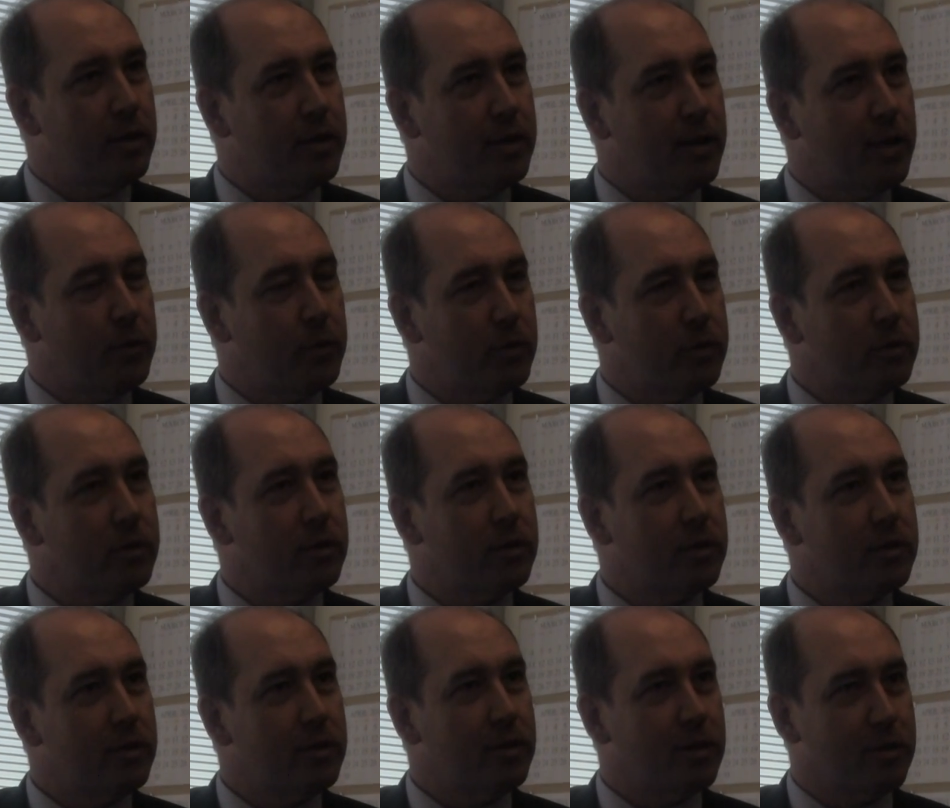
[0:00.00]
That was
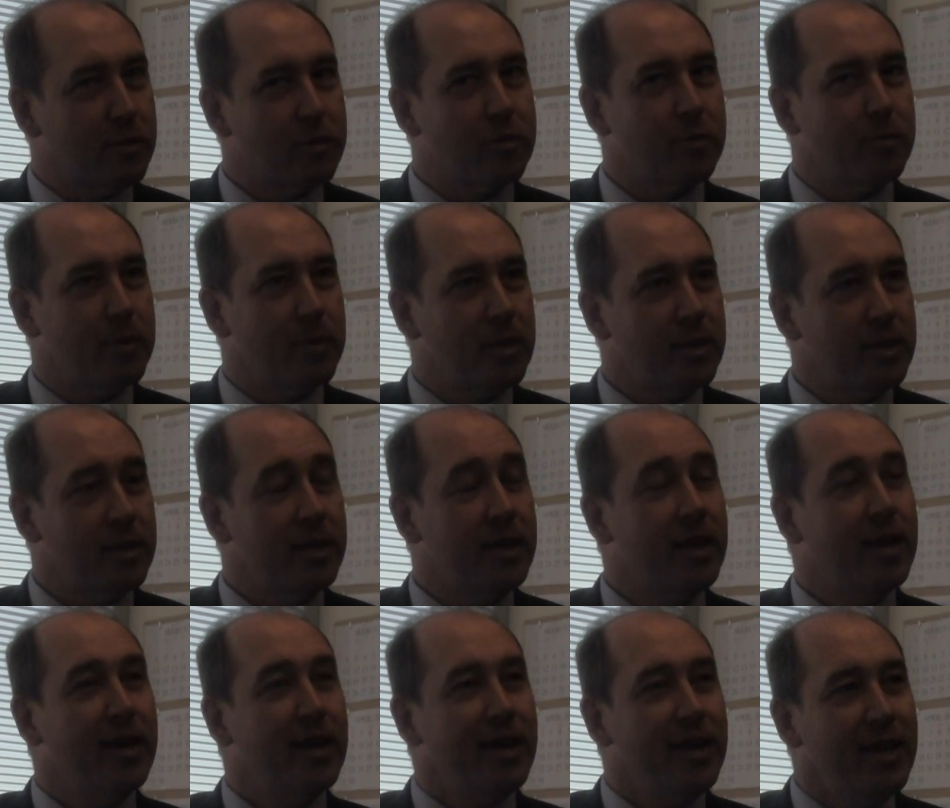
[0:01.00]
the stability,
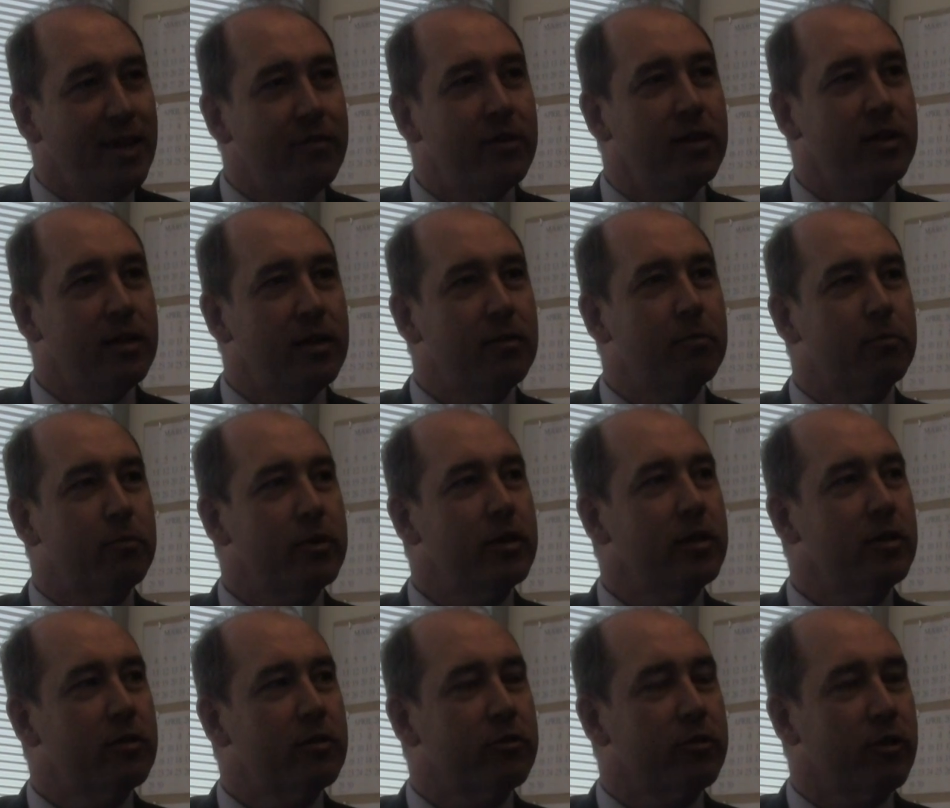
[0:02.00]
even in
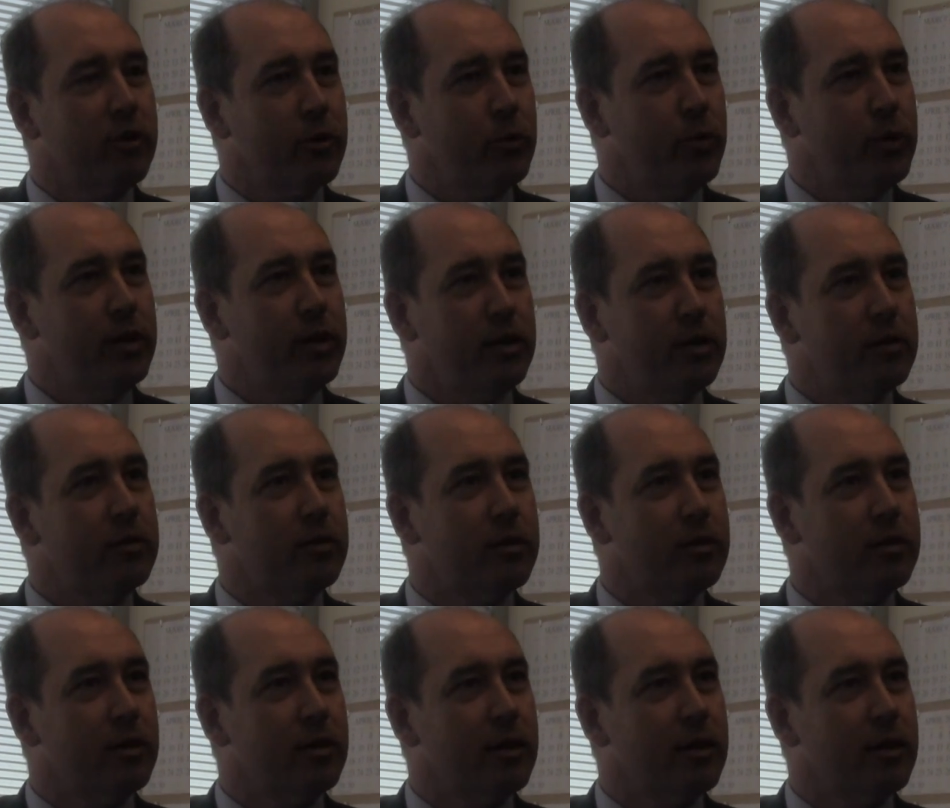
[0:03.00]
pretty strong winds.